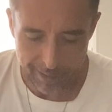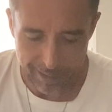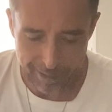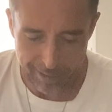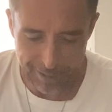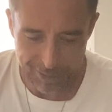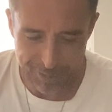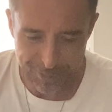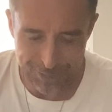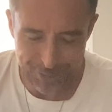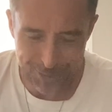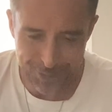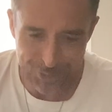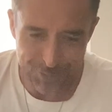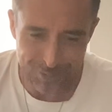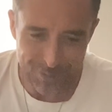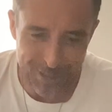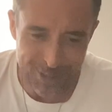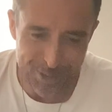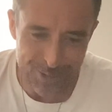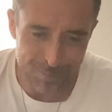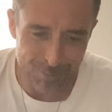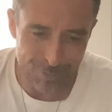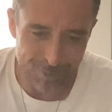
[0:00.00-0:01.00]
It's a
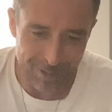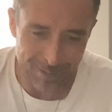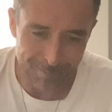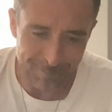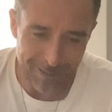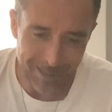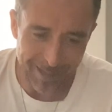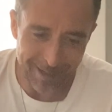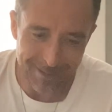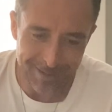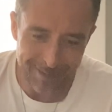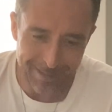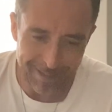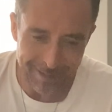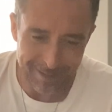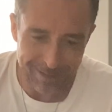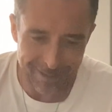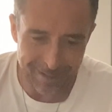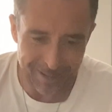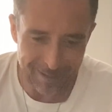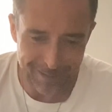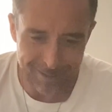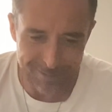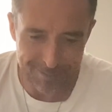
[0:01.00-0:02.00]
strange one. I'm kind of
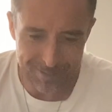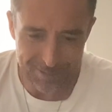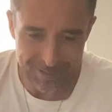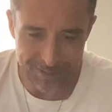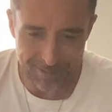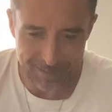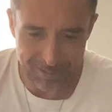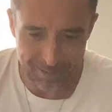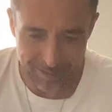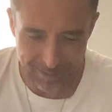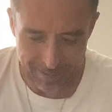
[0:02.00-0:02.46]
getting here. There's